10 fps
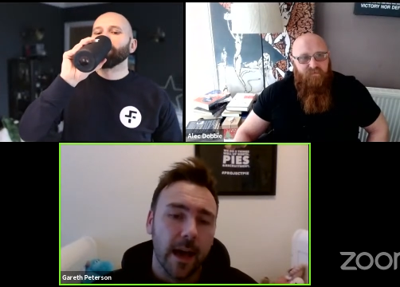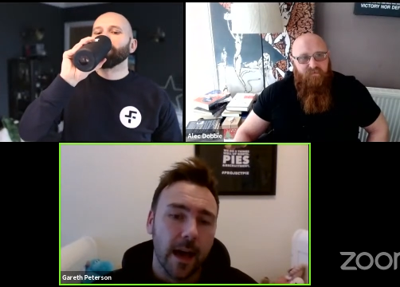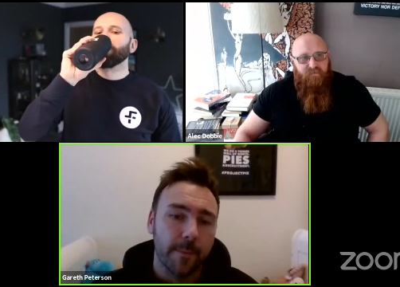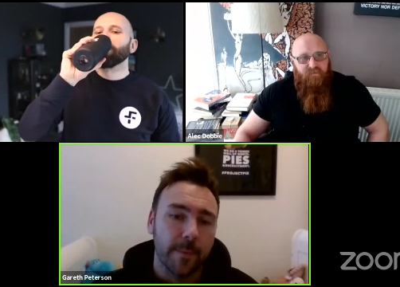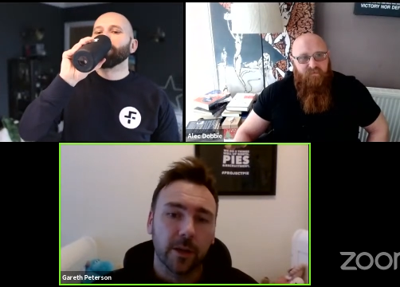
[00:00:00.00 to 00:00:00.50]

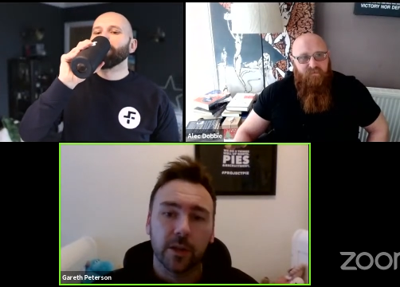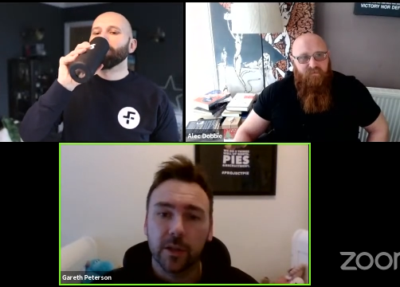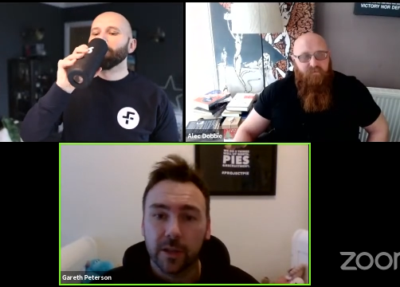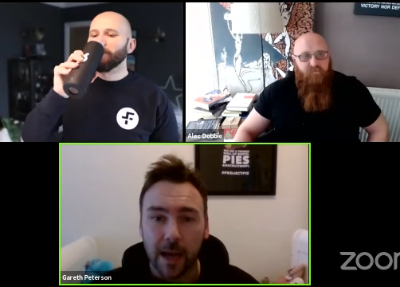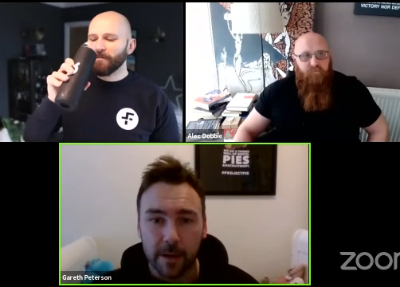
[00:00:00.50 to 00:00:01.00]
Speaker 1: Um, he
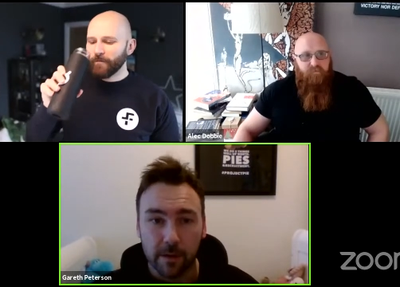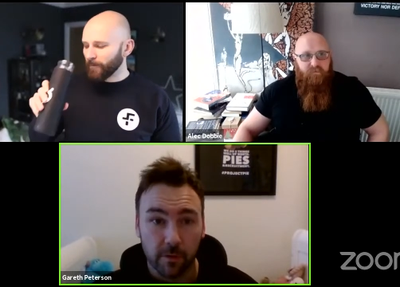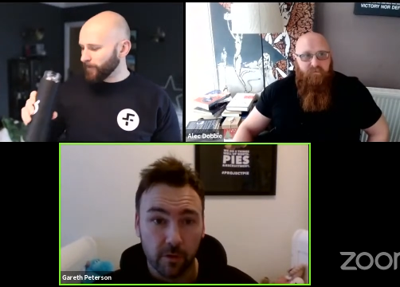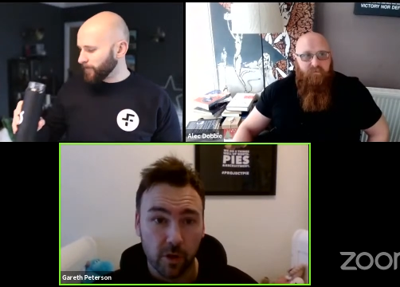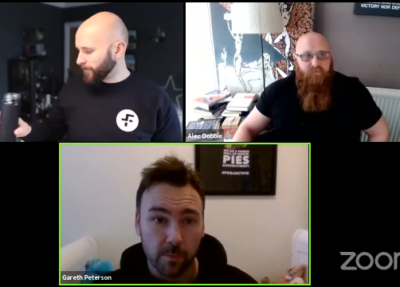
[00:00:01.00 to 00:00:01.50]
understood that I'm in
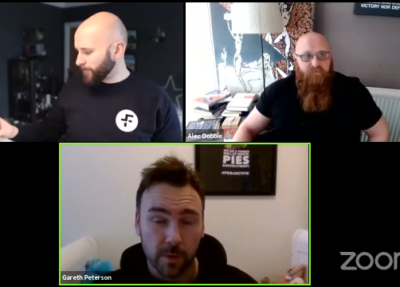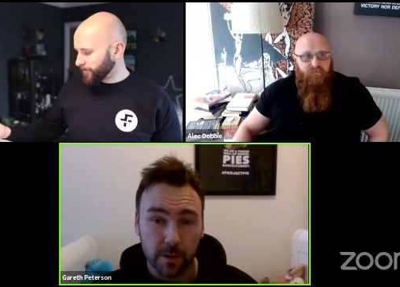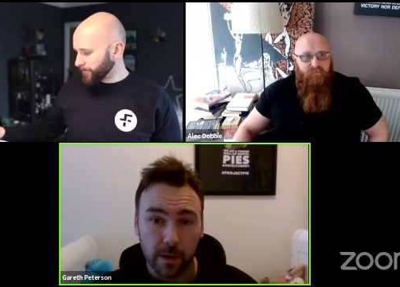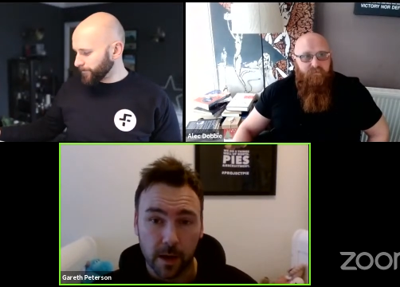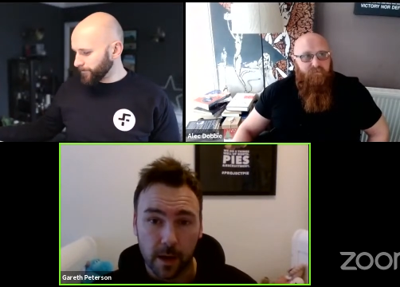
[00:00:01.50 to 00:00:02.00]
a
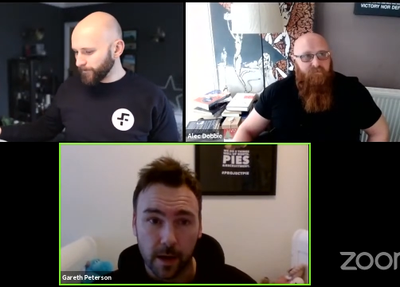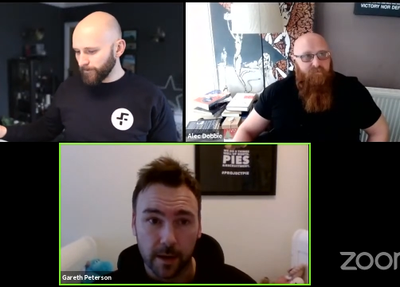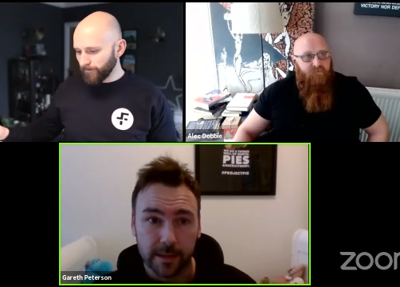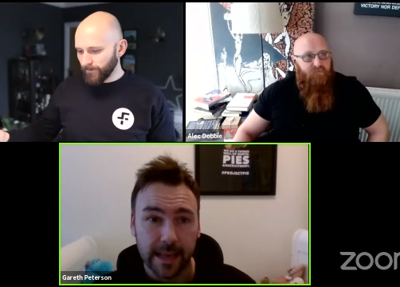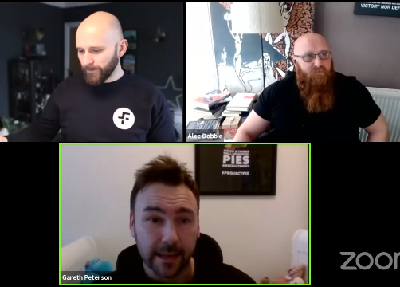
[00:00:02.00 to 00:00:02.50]
recruitment
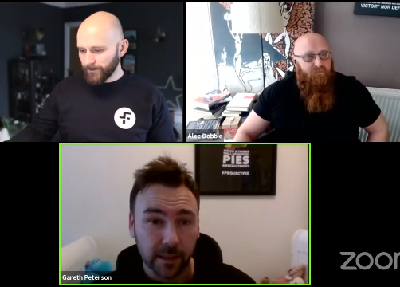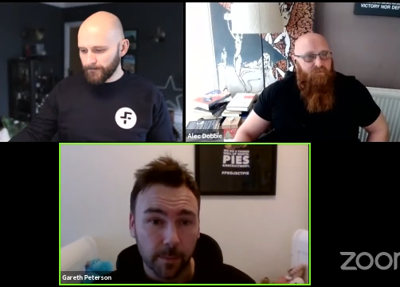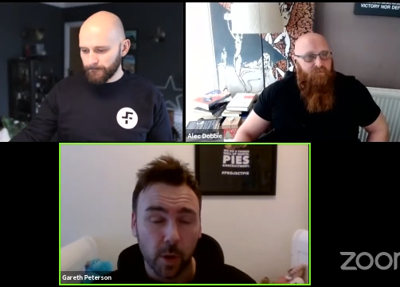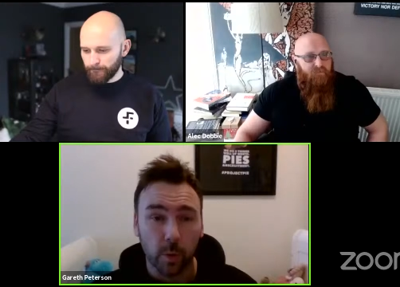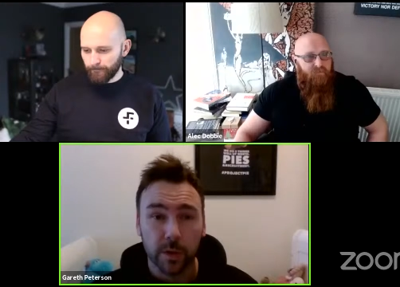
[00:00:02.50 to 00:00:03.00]
uh,
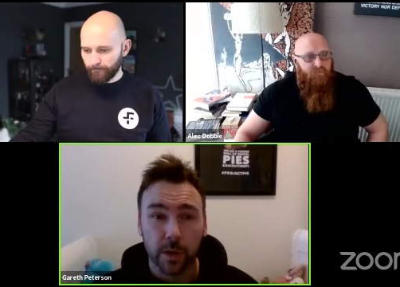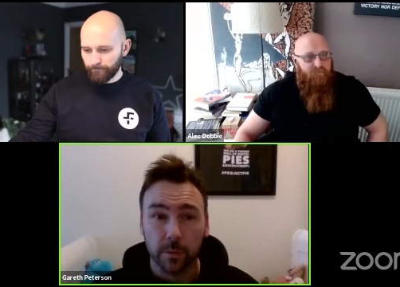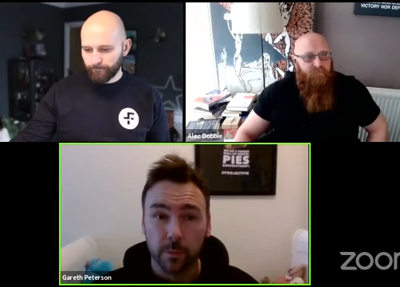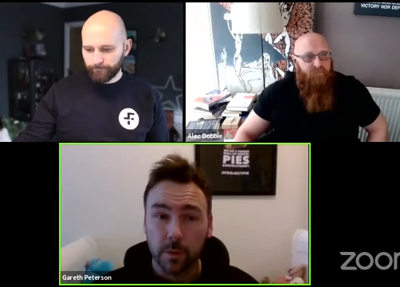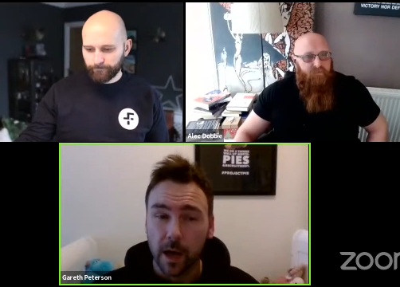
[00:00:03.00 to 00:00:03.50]
sector, but
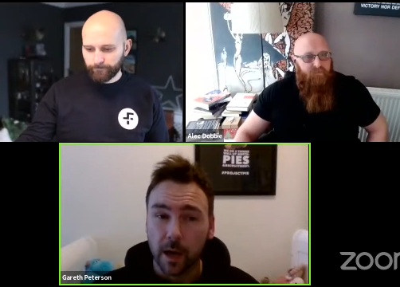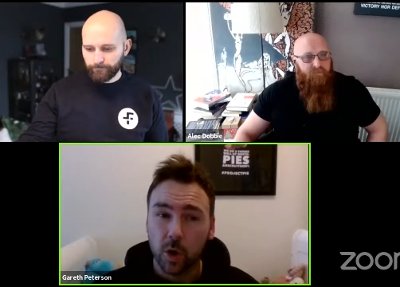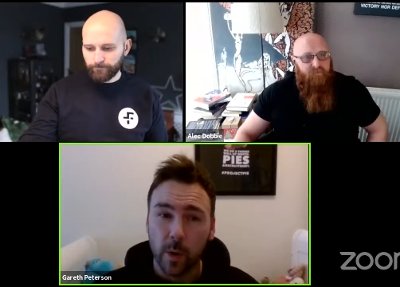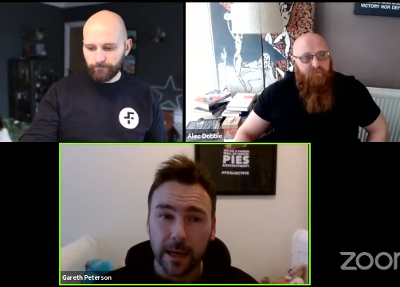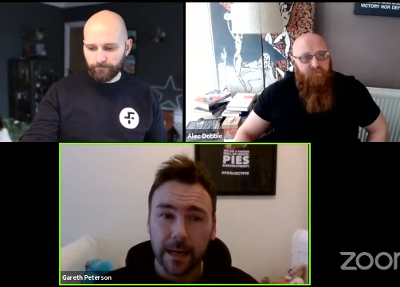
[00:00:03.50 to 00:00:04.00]
also uh,
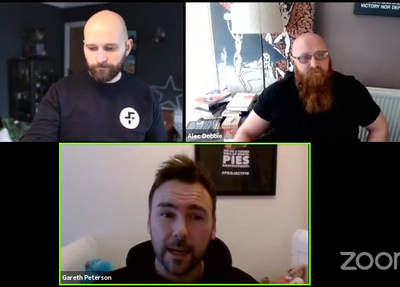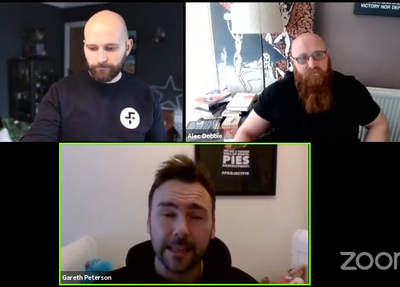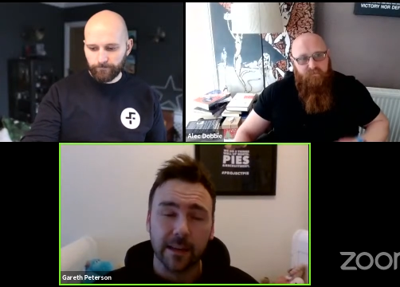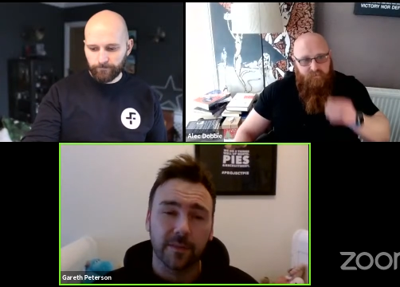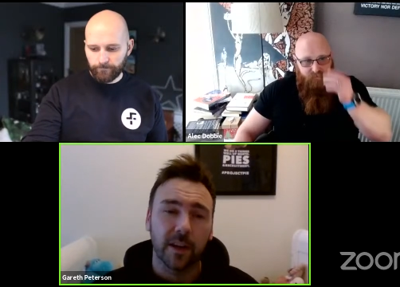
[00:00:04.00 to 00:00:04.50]
quickly
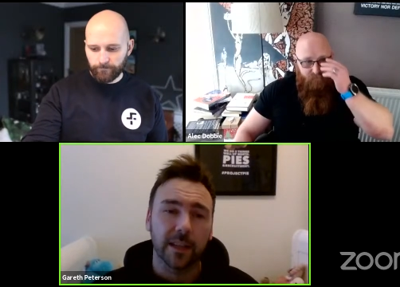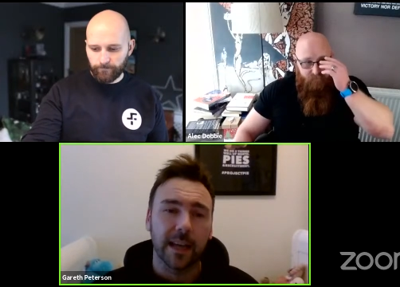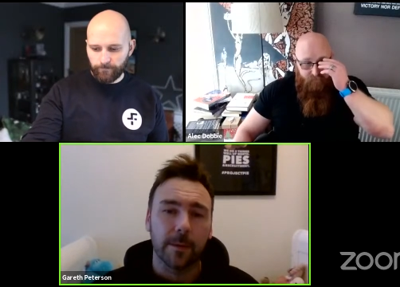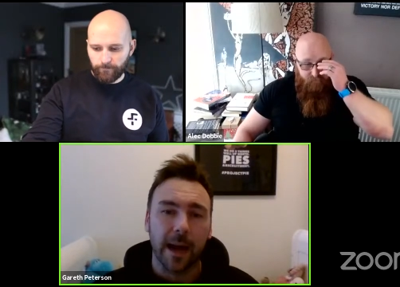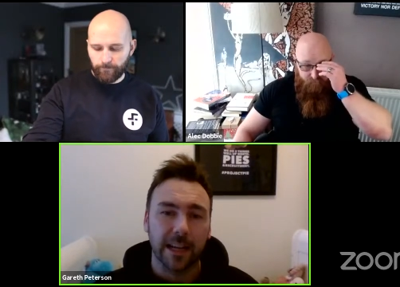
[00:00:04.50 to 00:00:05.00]

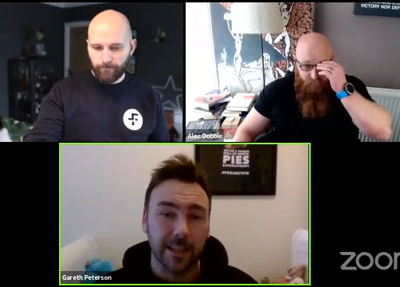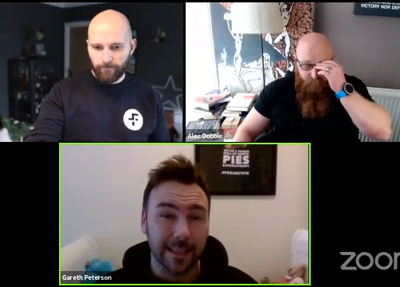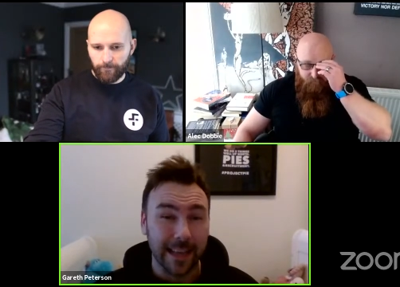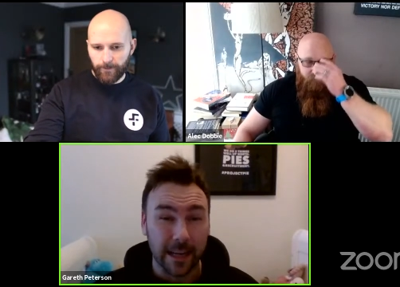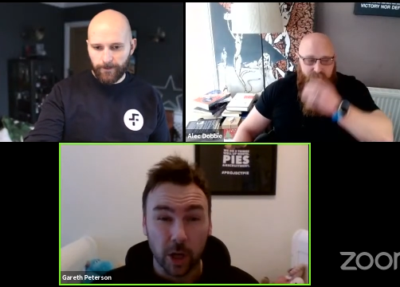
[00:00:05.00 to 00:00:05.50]
identified that I'm
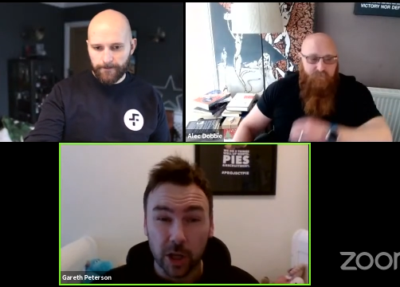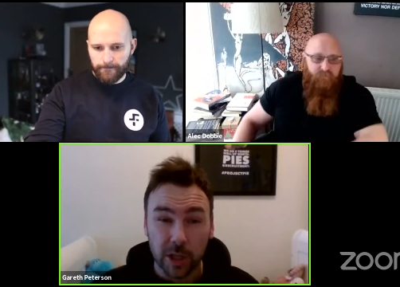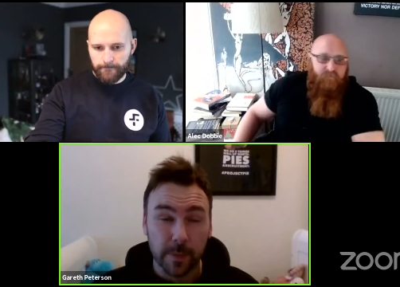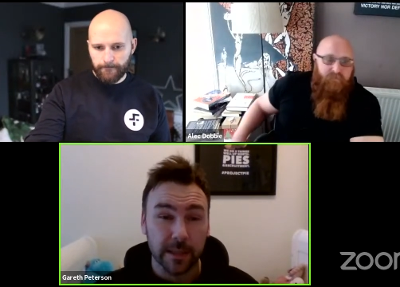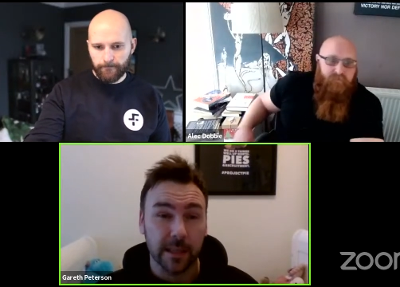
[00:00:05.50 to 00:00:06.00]
actually a
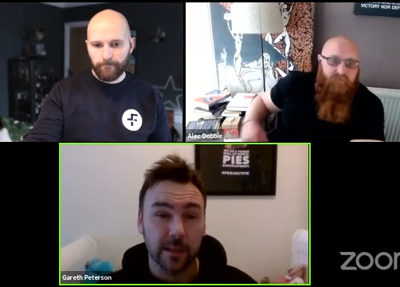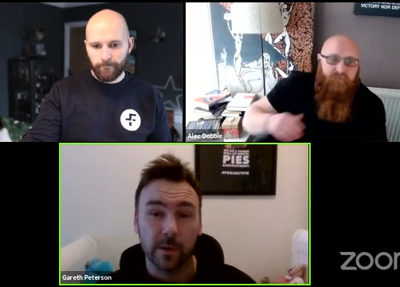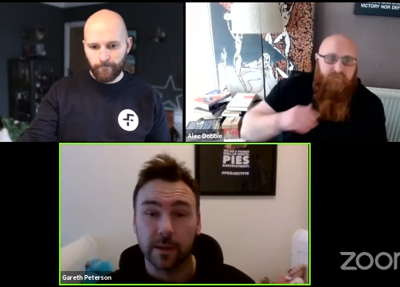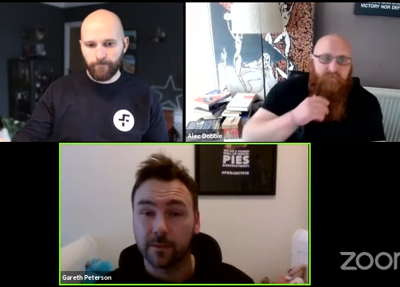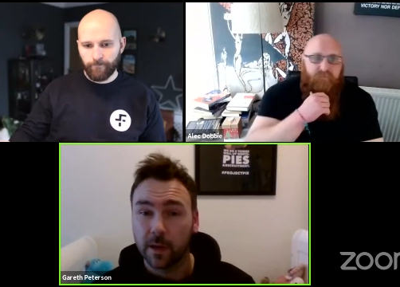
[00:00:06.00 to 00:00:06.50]
technology
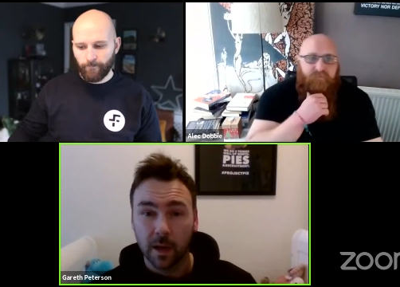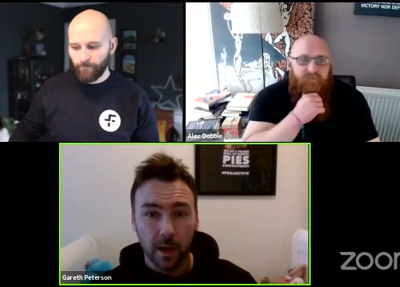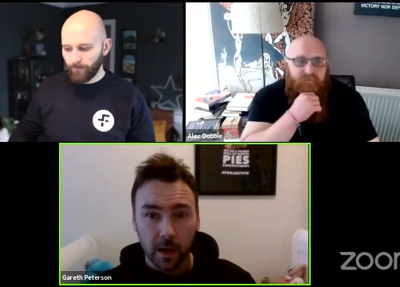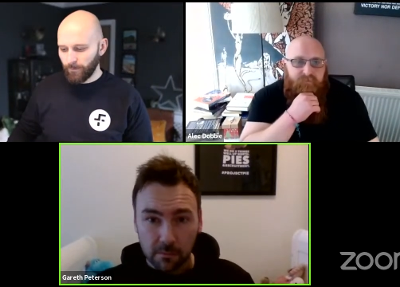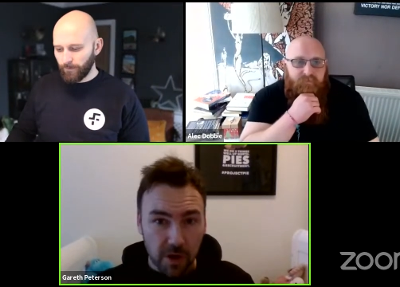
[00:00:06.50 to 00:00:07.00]
business with
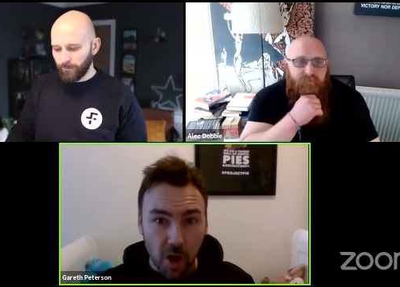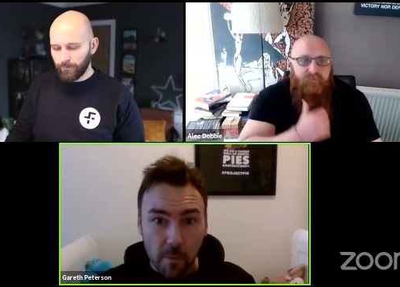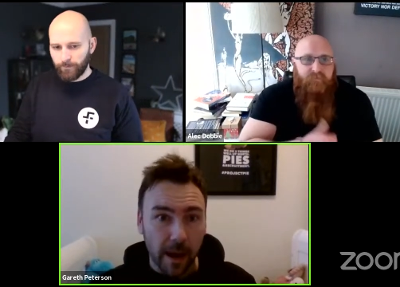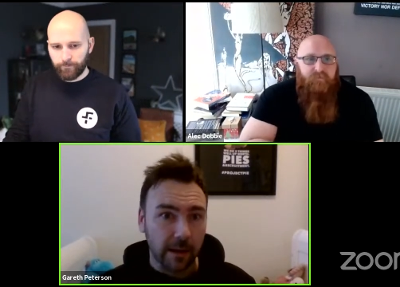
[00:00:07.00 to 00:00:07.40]
no